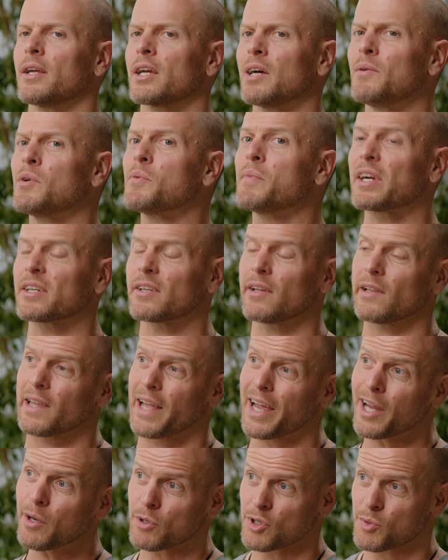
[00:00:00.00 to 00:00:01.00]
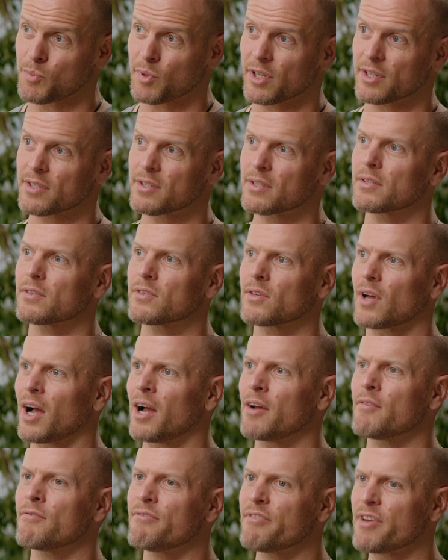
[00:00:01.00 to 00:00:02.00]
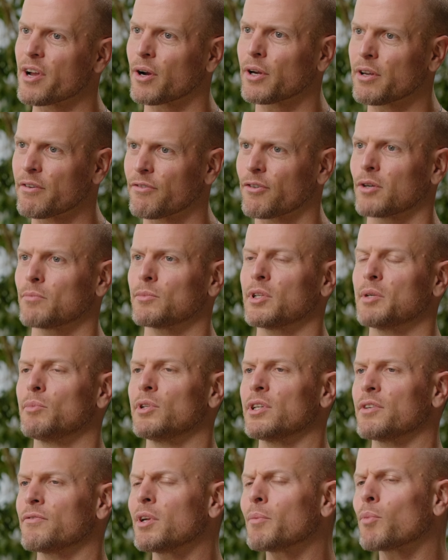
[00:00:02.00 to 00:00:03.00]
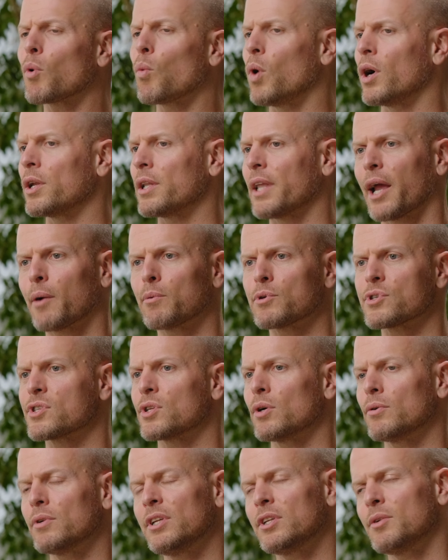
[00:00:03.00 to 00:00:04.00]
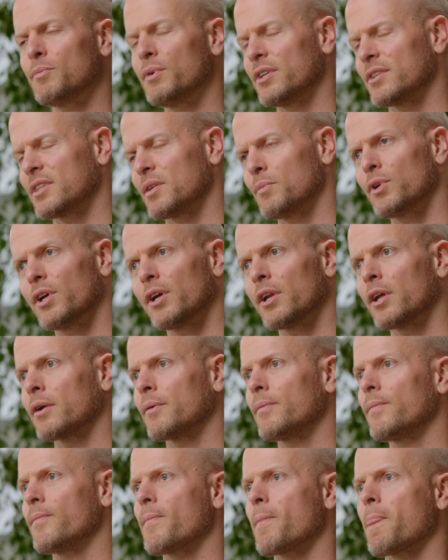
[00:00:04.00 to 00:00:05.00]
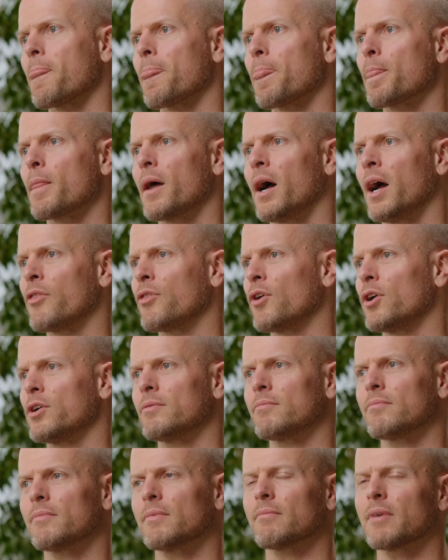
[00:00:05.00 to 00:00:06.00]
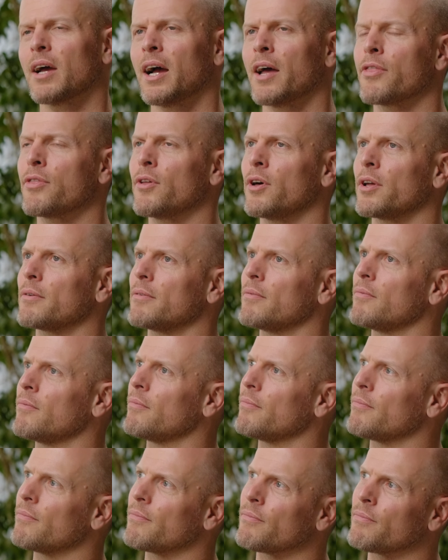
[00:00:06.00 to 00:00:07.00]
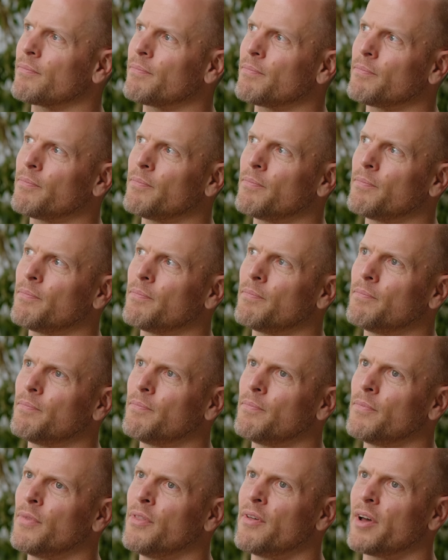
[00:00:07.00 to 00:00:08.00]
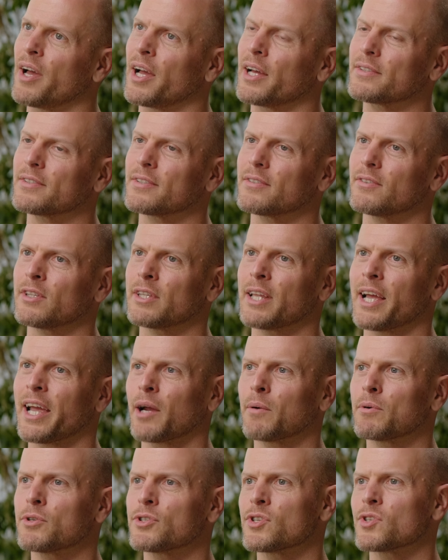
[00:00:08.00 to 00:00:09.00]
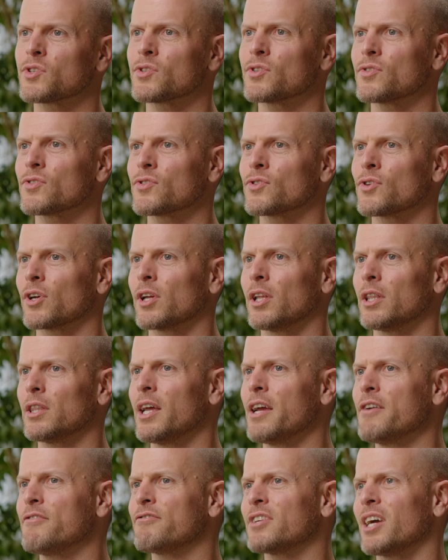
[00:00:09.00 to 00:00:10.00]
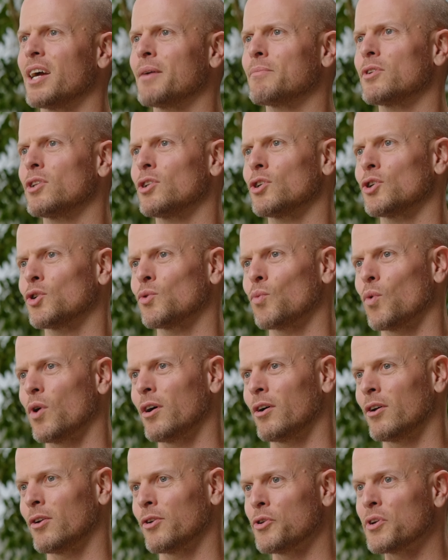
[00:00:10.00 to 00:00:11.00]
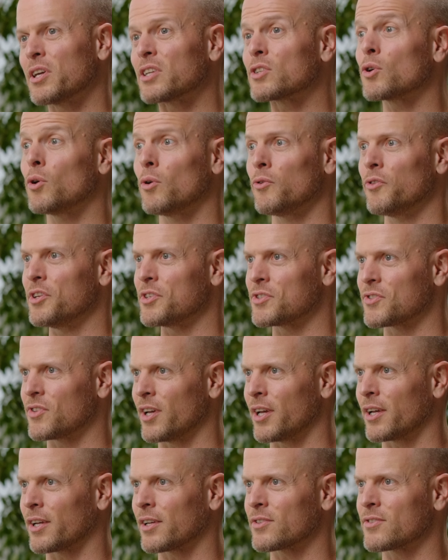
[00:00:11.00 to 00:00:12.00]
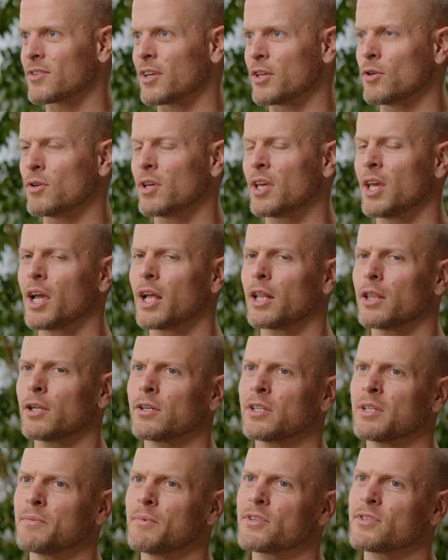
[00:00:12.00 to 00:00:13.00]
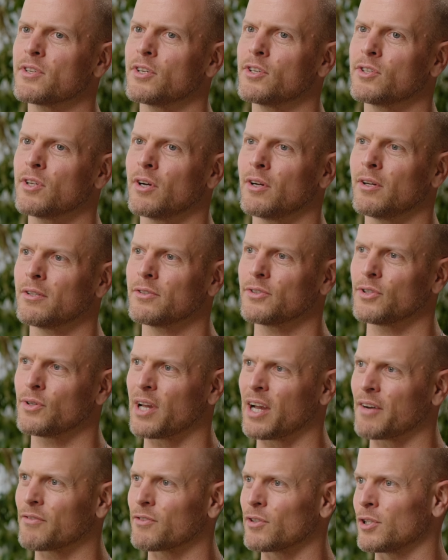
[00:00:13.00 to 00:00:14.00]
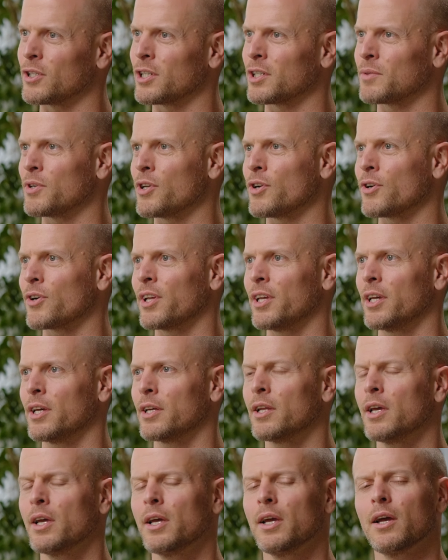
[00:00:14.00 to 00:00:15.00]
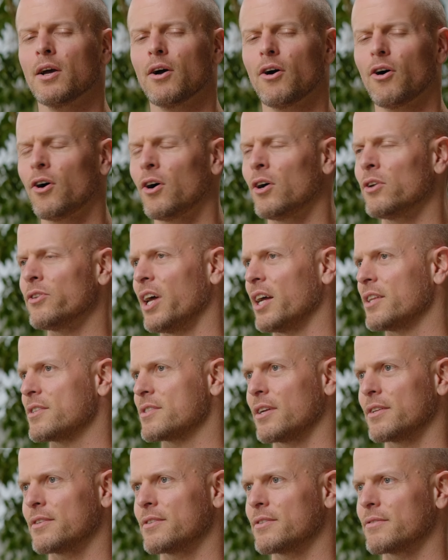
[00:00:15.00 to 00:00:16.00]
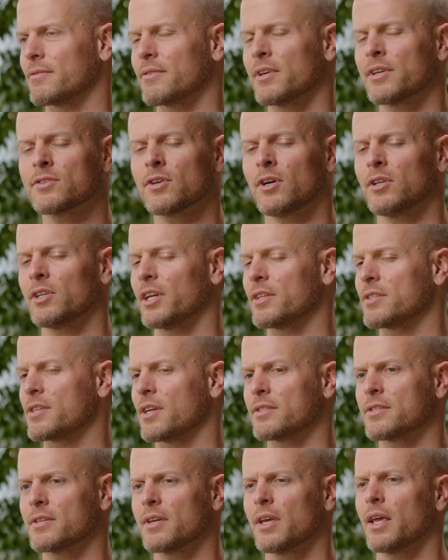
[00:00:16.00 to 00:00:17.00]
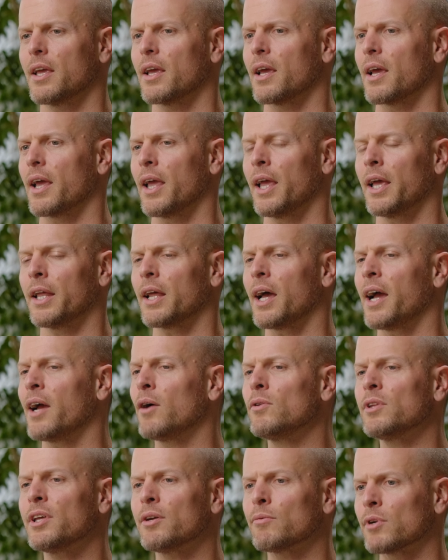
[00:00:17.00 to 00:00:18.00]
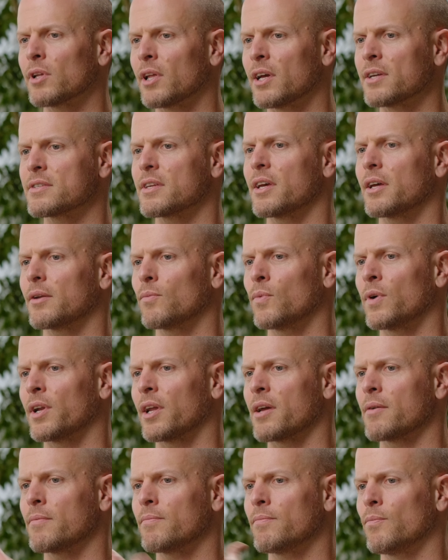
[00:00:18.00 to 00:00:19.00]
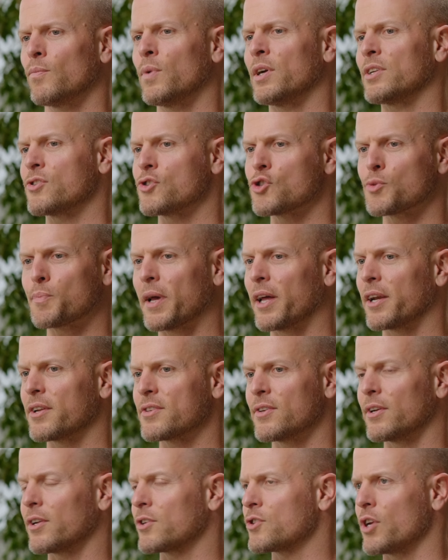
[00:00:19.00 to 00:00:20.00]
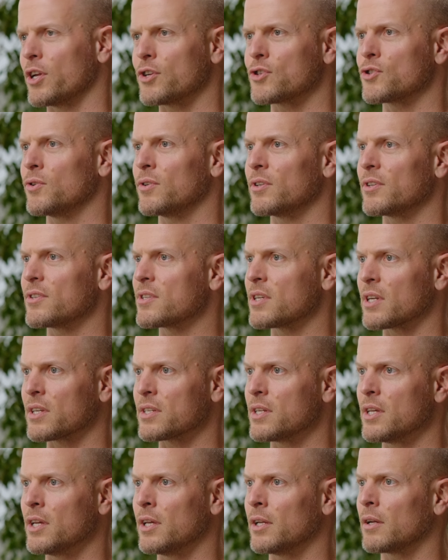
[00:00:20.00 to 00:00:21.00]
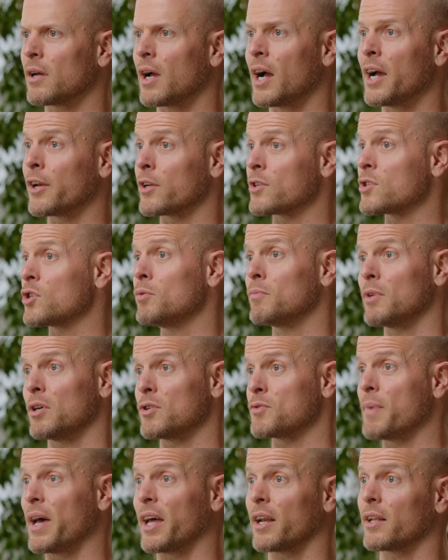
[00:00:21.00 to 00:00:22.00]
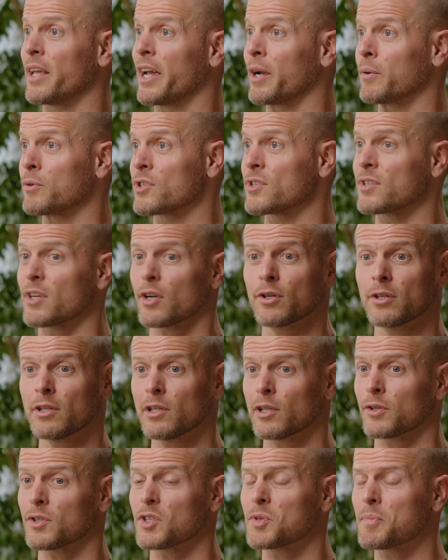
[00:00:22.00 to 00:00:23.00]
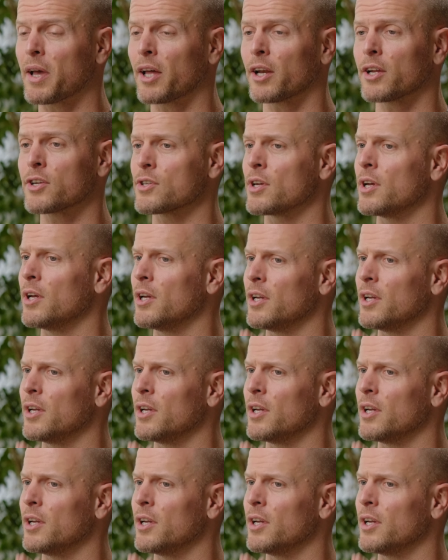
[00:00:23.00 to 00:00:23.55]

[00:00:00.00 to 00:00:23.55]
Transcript: Coming back to the language piece, so I very firmly believe number one, languages don't need to be intimidating. I thought, I thought that languages took a lifetime to learn well. You get told these things that you can't learn them as an adult. You have to learn when you're a kid. Right. All nonsense. It's all nonsense. And I only realized that when I went to Japan as an exchange student at 16. I had assumed I was bad at languages. I couldn't learn Spanish.